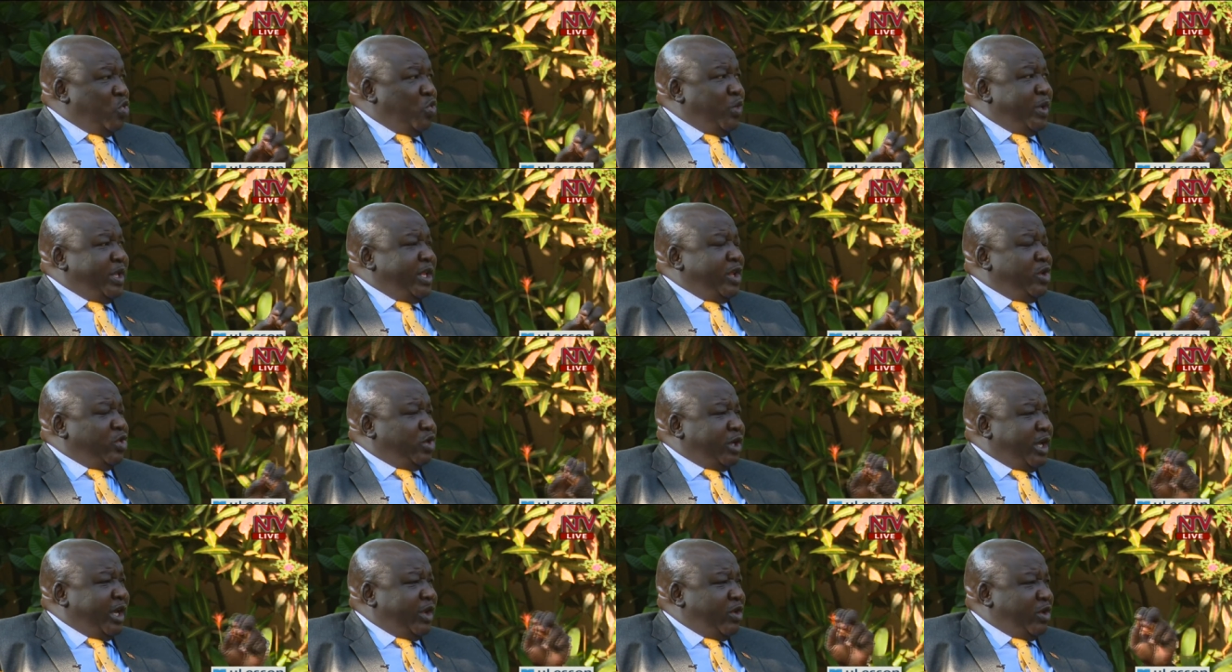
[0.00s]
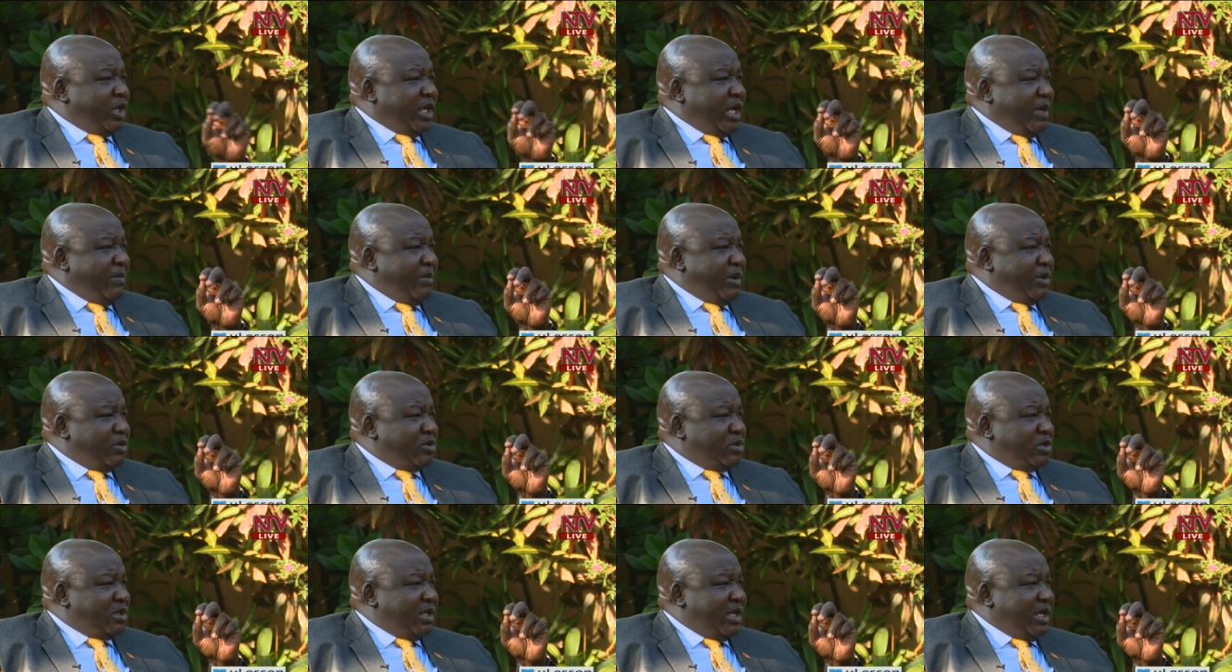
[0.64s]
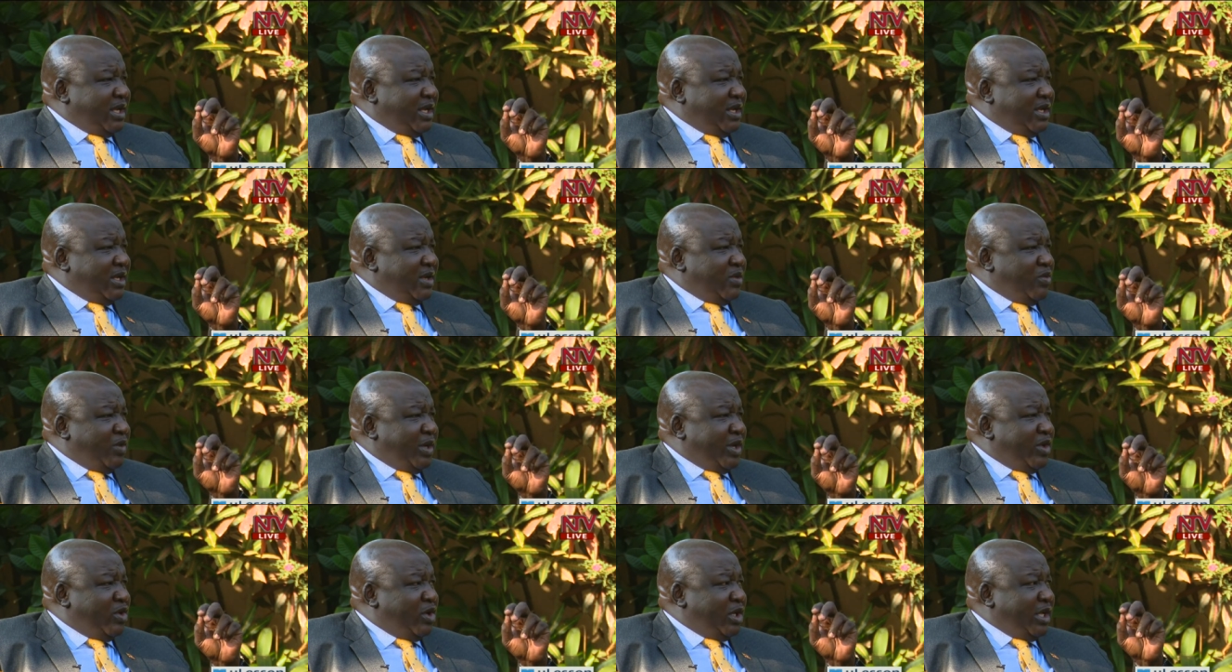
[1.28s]
we need, cannot come out, uh,
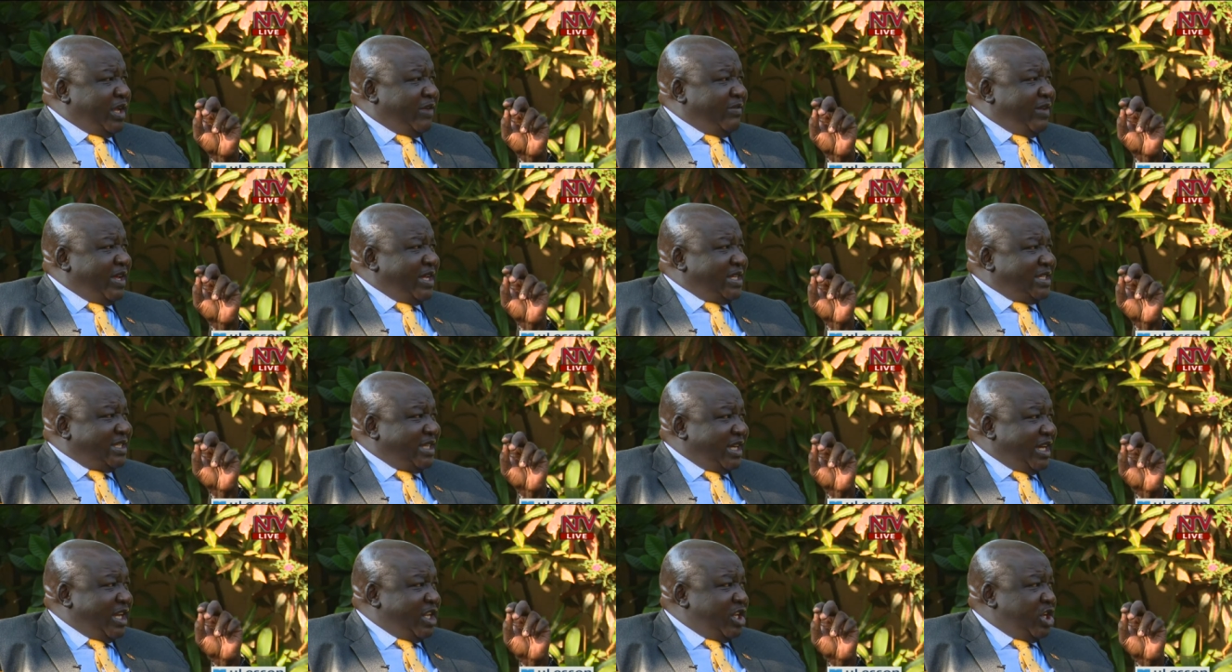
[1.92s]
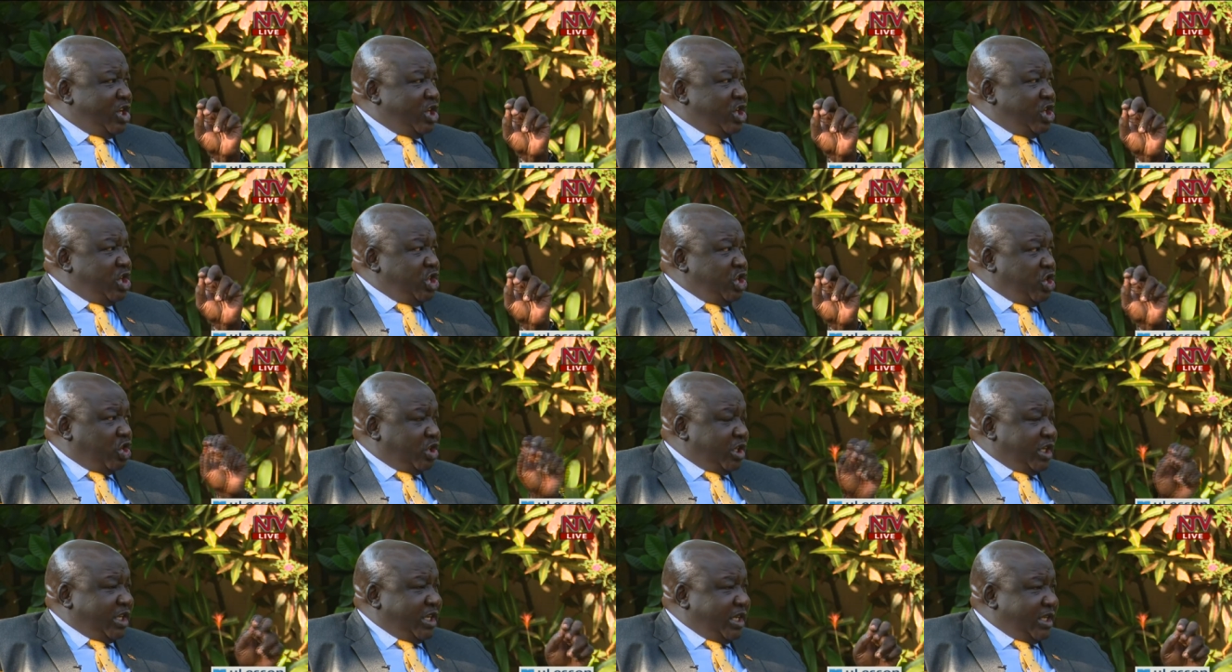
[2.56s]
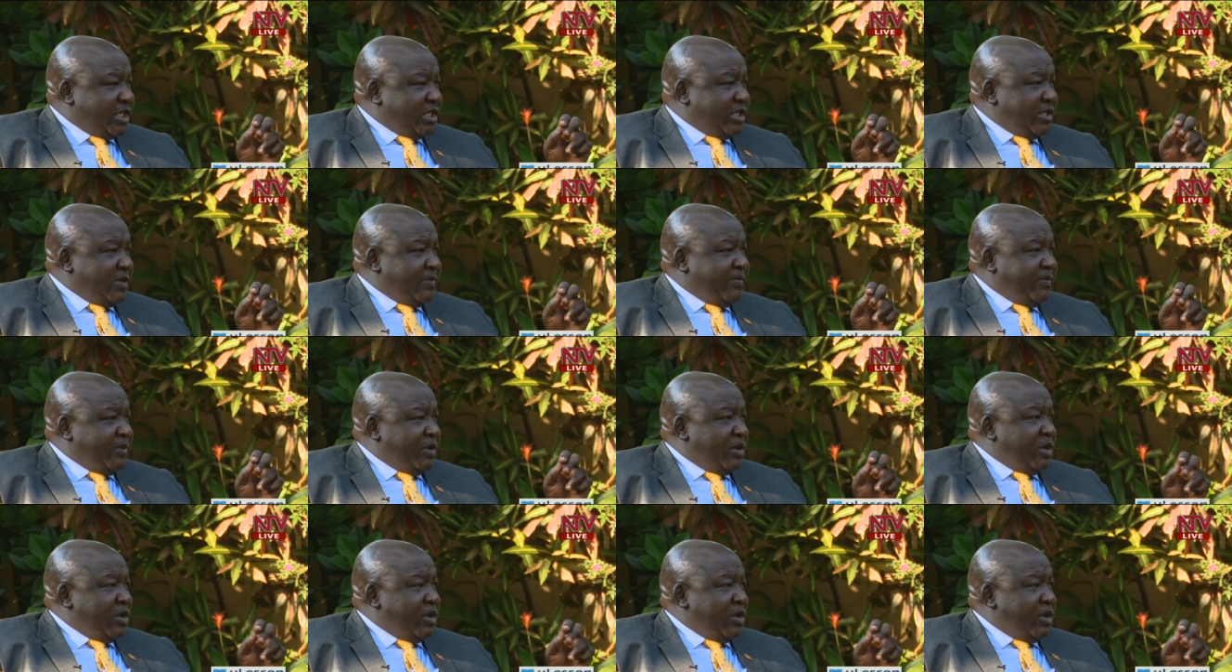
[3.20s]
we cannot have a second shot at it.